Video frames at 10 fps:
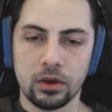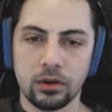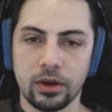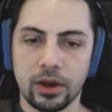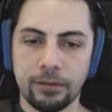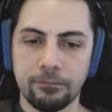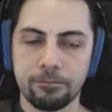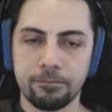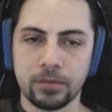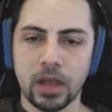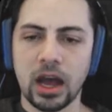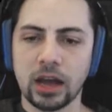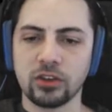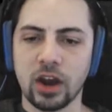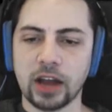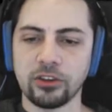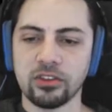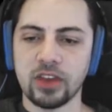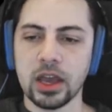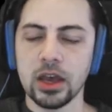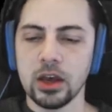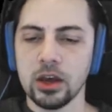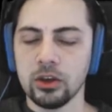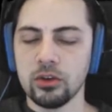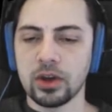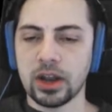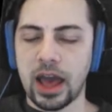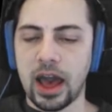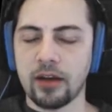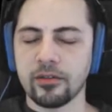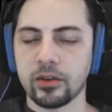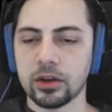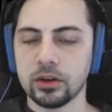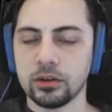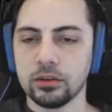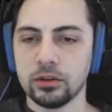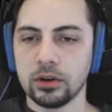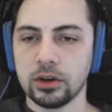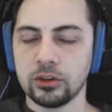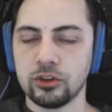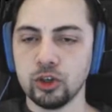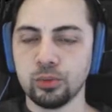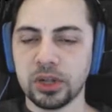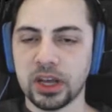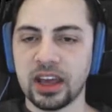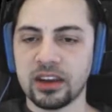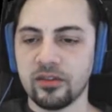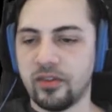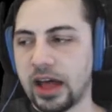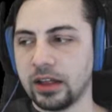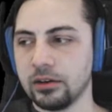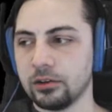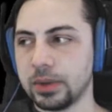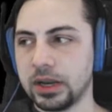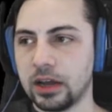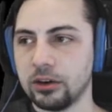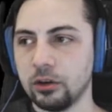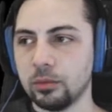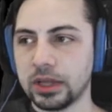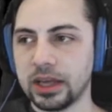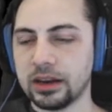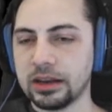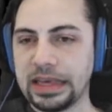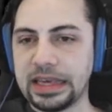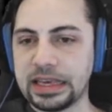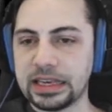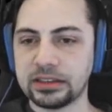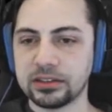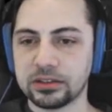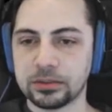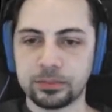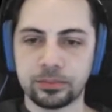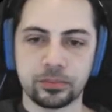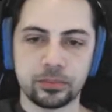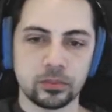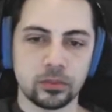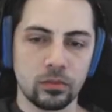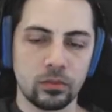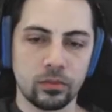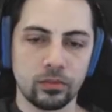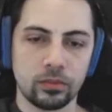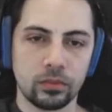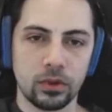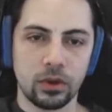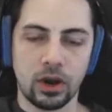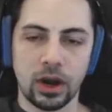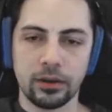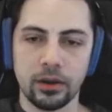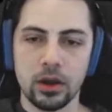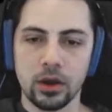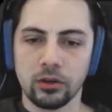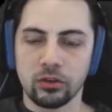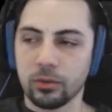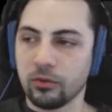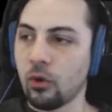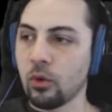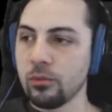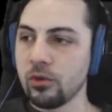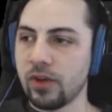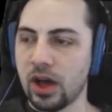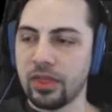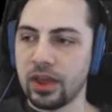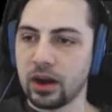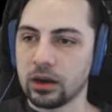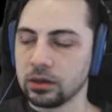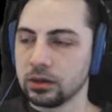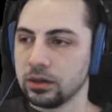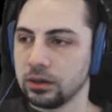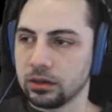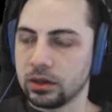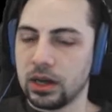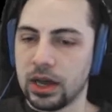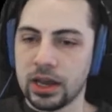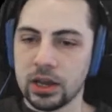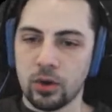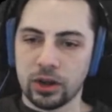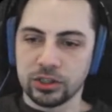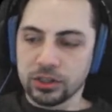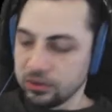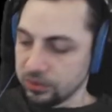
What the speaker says: Okay. Sorry, I should say you can have duplicate values, but not duplicate keys. All right. So before we move on there, any questions?